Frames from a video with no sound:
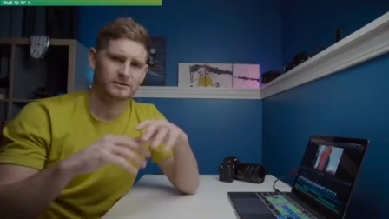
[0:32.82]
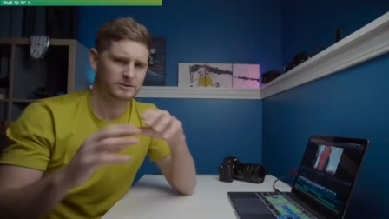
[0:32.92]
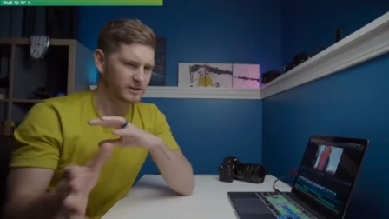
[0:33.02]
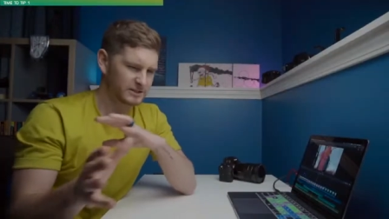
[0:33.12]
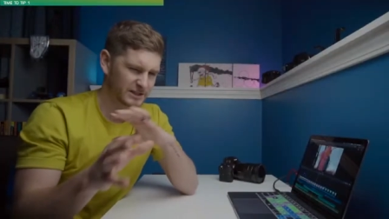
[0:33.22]

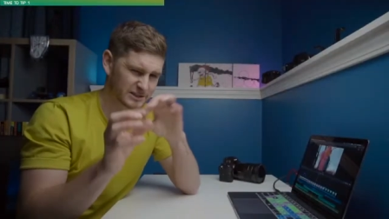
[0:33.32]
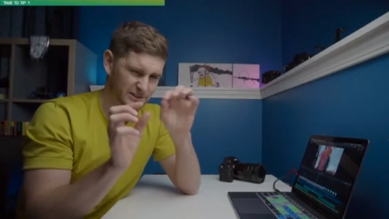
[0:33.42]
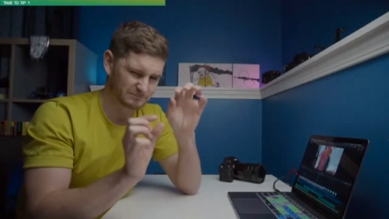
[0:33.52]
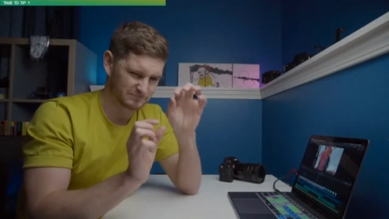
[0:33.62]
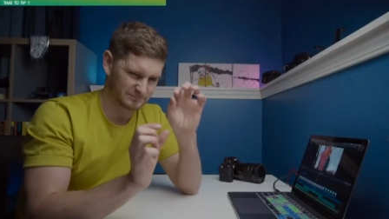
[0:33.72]
So there's
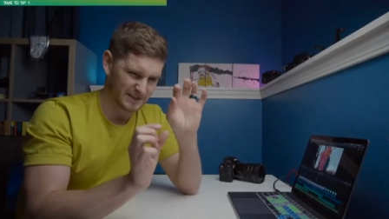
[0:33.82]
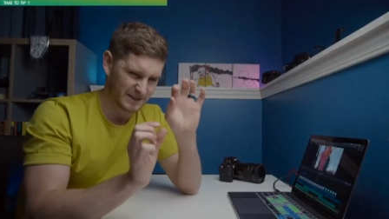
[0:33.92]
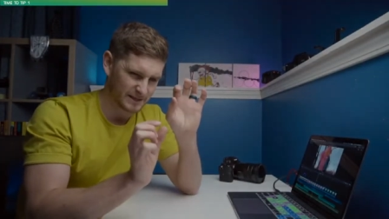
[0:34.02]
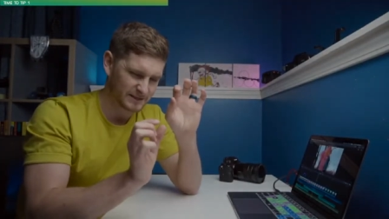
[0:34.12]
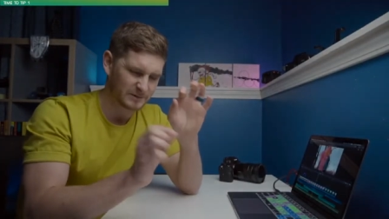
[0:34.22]
this
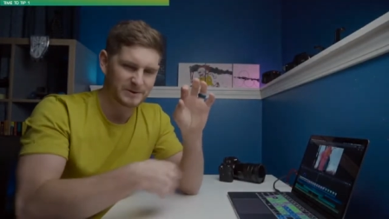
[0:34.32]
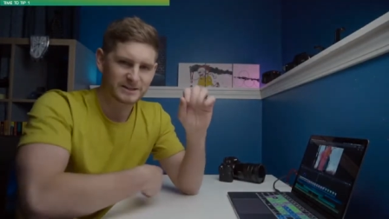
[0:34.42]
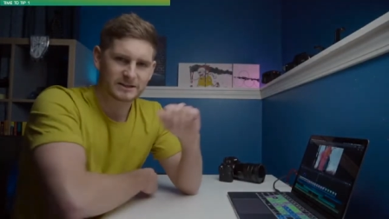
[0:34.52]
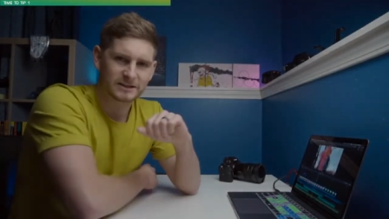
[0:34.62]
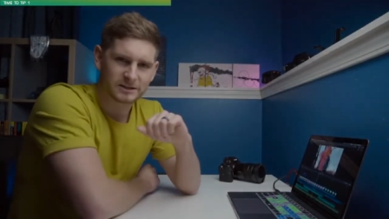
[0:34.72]
itty
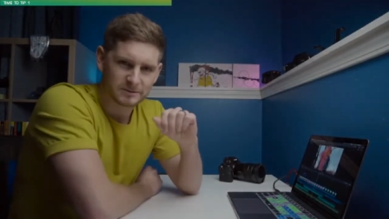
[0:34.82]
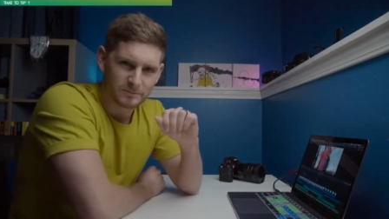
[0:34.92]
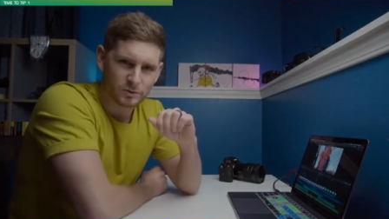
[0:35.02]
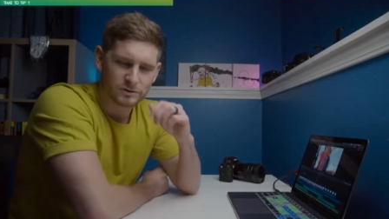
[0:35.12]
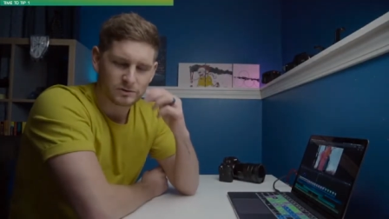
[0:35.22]
bitty
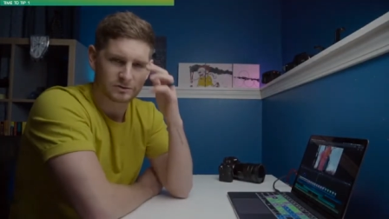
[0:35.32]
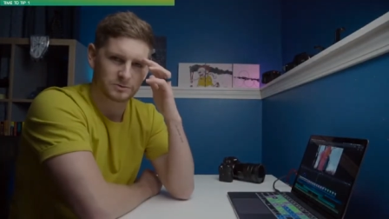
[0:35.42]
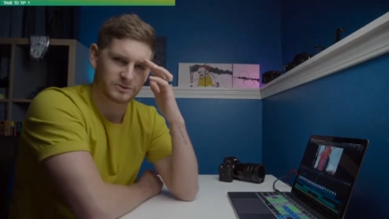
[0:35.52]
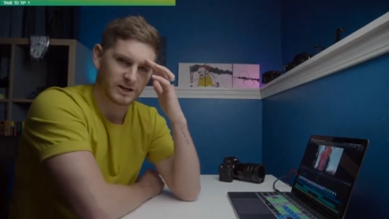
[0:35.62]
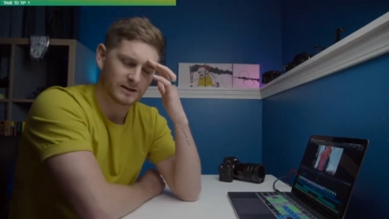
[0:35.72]
small
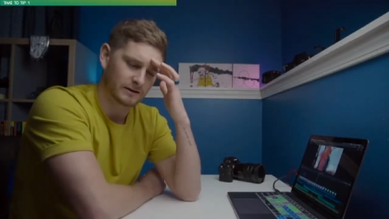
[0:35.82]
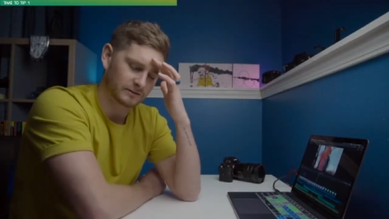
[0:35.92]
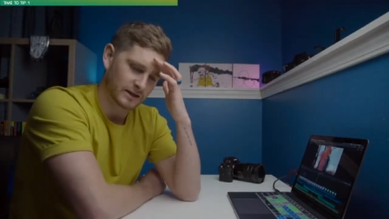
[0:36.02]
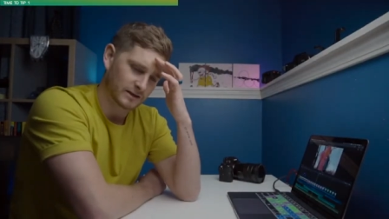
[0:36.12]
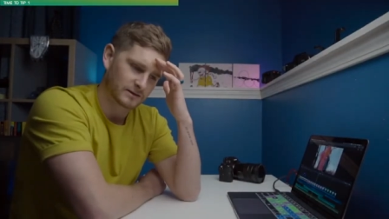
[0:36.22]
YouTube channel out
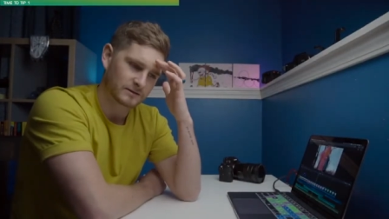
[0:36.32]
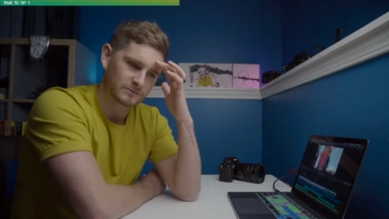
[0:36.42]
there